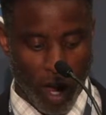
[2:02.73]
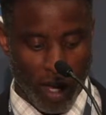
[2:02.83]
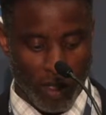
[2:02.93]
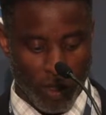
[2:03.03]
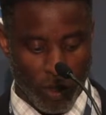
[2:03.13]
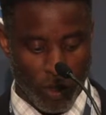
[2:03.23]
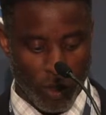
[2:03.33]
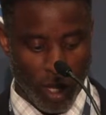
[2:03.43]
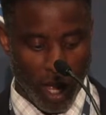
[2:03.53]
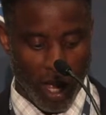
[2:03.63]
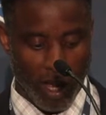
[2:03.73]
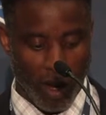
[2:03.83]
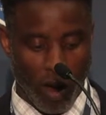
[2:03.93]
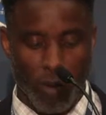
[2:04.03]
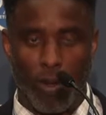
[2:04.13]
high school, I had
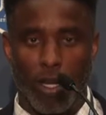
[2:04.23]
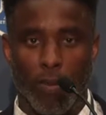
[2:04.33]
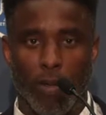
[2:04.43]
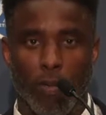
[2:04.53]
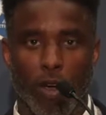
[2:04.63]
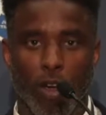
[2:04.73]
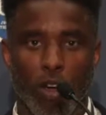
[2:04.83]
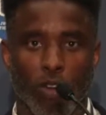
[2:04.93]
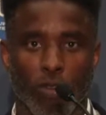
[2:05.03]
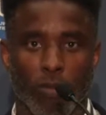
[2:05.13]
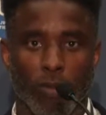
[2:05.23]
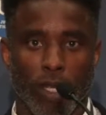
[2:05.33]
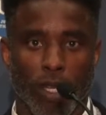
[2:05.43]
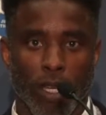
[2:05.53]
already been brought home